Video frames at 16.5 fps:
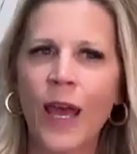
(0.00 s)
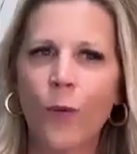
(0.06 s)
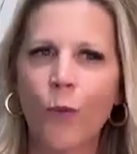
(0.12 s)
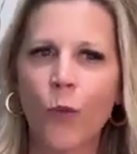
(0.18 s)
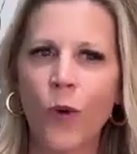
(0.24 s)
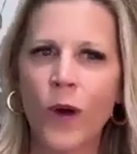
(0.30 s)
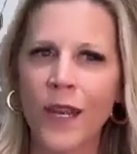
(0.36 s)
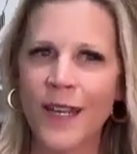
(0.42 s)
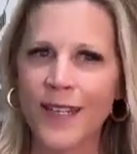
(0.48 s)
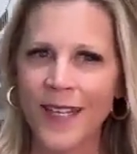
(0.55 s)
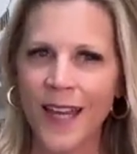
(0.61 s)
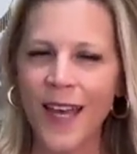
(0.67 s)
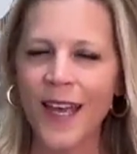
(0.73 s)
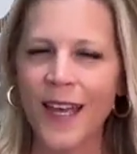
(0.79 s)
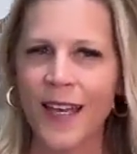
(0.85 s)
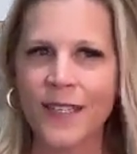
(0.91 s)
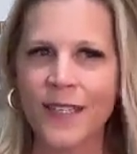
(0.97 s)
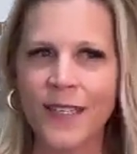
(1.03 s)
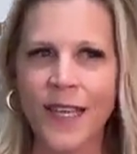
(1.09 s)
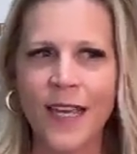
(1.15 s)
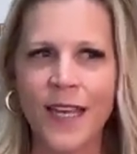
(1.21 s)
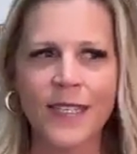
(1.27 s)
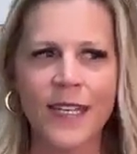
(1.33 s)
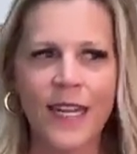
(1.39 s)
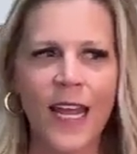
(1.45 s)
And what it does
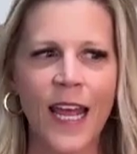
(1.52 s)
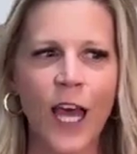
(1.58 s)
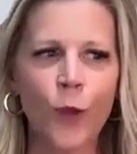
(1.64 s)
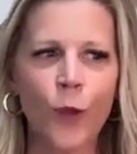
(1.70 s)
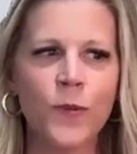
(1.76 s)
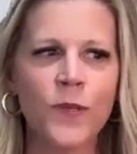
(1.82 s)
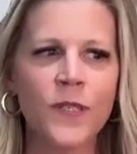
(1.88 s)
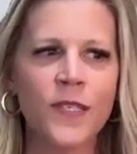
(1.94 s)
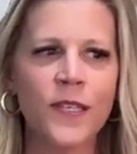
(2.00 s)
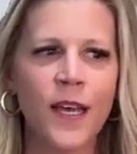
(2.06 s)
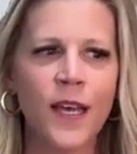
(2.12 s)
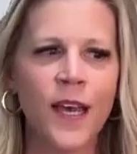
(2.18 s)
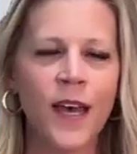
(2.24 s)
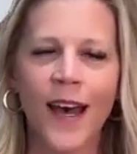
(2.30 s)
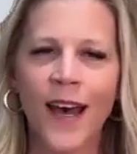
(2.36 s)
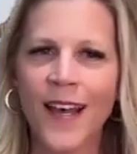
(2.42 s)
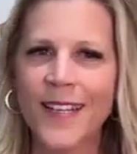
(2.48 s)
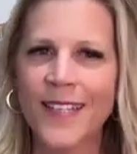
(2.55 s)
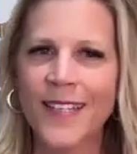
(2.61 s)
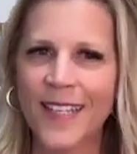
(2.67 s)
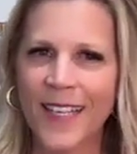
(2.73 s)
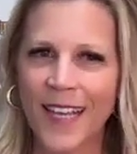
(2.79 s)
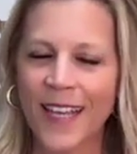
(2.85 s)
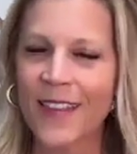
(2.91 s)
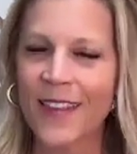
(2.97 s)
is it helps
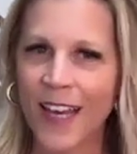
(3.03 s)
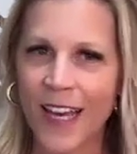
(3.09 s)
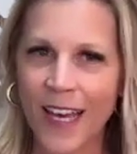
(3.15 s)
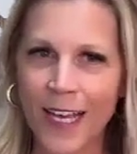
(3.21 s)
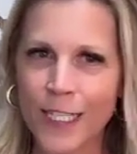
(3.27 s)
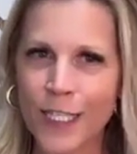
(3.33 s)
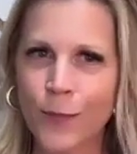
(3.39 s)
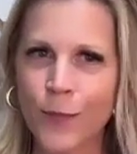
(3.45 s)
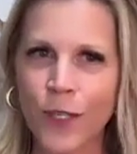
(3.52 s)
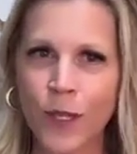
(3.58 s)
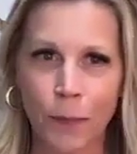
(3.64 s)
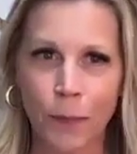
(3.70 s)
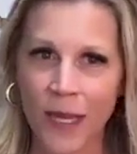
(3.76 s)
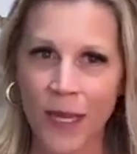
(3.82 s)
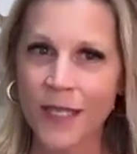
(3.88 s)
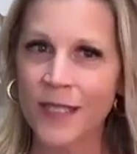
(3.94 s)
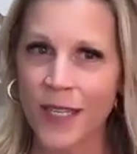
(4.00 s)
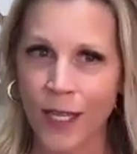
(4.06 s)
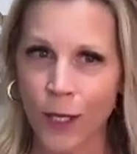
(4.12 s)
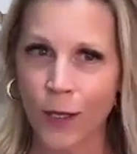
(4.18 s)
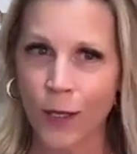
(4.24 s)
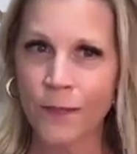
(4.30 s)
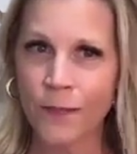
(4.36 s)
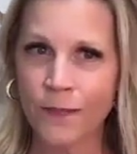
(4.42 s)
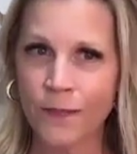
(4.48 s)
us get the customer the best
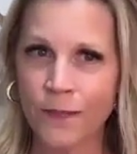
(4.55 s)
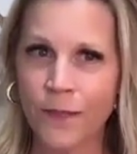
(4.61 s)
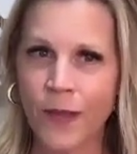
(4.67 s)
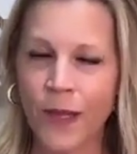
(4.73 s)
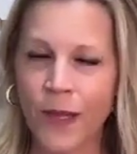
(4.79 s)
deal.